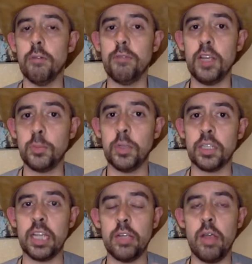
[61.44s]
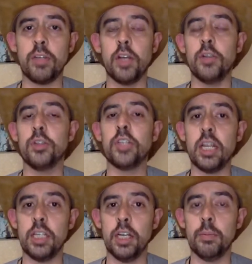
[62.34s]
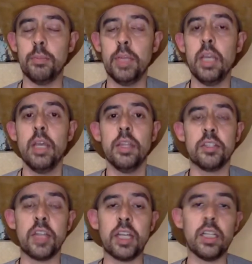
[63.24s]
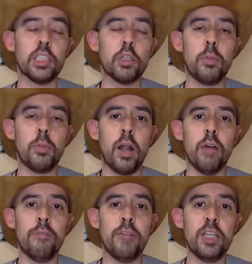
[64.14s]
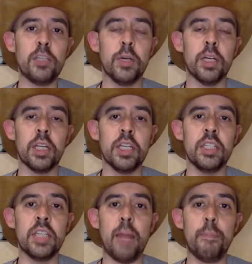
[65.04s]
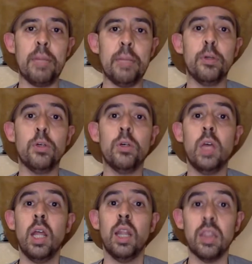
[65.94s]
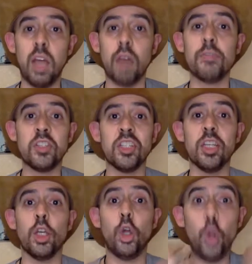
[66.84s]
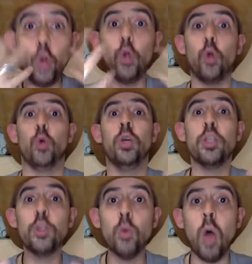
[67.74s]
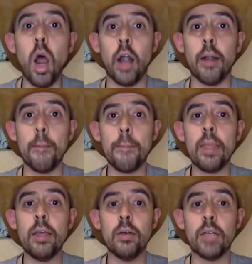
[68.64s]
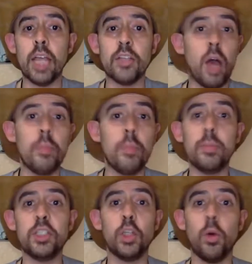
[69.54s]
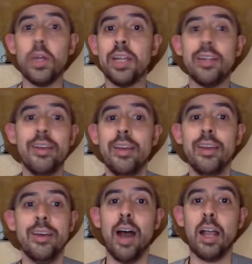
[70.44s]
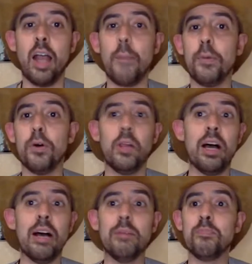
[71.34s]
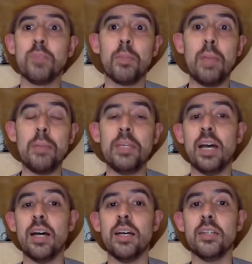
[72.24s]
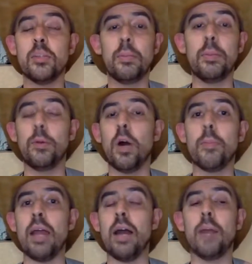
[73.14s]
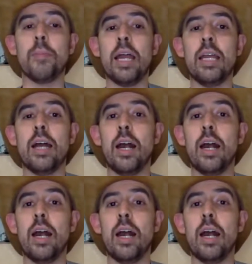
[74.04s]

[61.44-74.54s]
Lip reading: Facebook that you have to understand here. The psychological part of Facebook is that people love to see who you are. Okay, so I'm going to be showing a couple, maybe some people on my